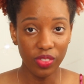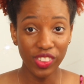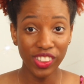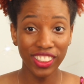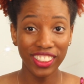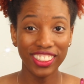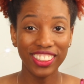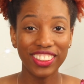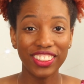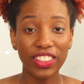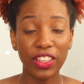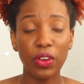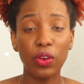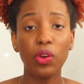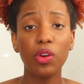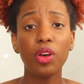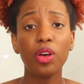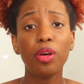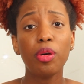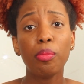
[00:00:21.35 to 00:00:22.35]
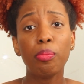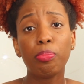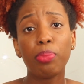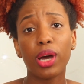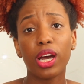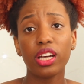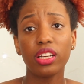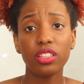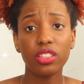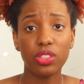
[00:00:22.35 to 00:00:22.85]
So
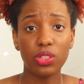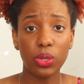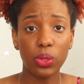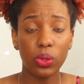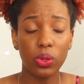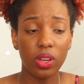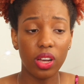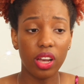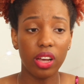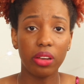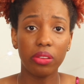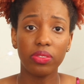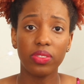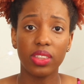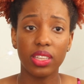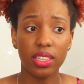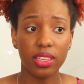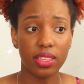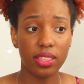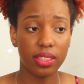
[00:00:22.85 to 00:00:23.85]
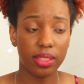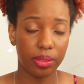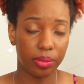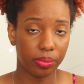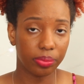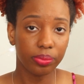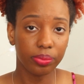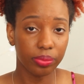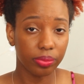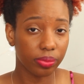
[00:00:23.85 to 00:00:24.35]
part 2 of this
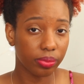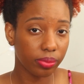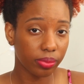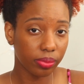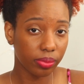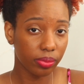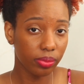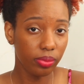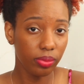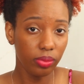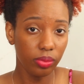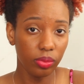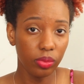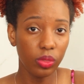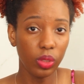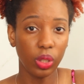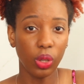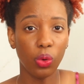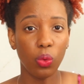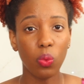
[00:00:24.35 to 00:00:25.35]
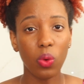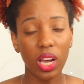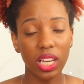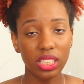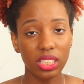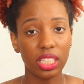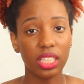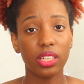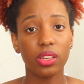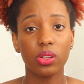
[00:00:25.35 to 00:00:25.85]

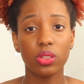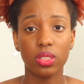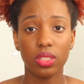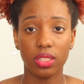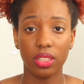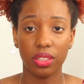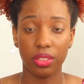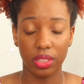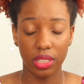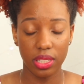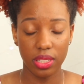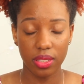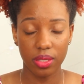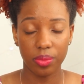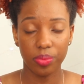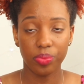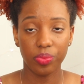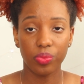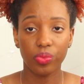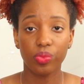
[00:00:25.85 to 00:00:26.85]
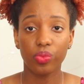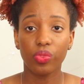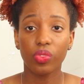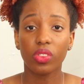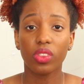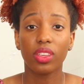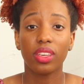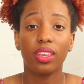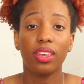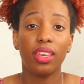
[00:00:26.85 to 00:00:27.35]
wash and go series
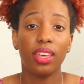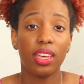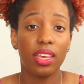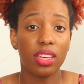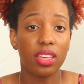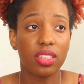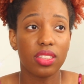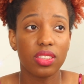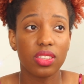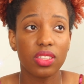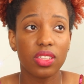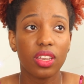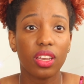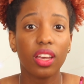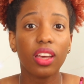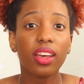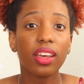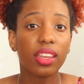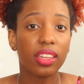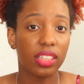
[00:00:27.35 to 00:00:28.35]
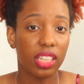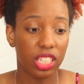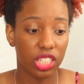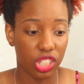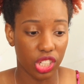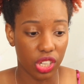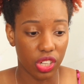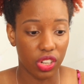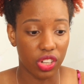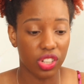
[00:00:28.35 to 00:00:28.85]
is
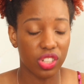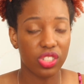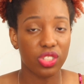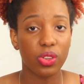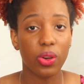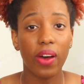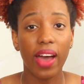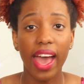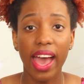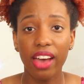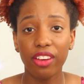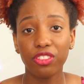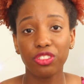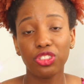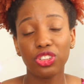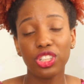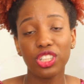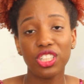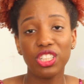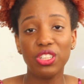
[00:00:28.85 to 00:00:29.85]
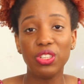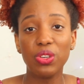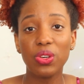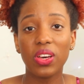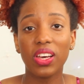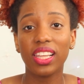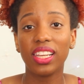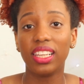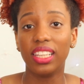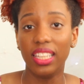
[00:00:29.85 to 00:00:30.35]
conditioner. So after you
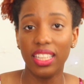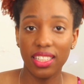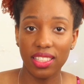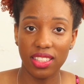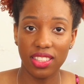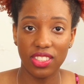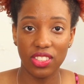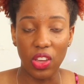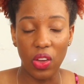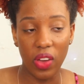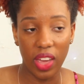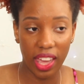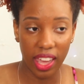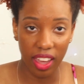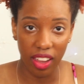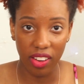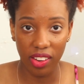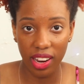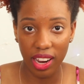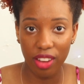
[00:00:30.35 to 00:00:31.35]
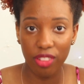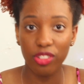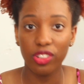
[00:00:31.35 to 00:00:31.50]
cleanse your hair,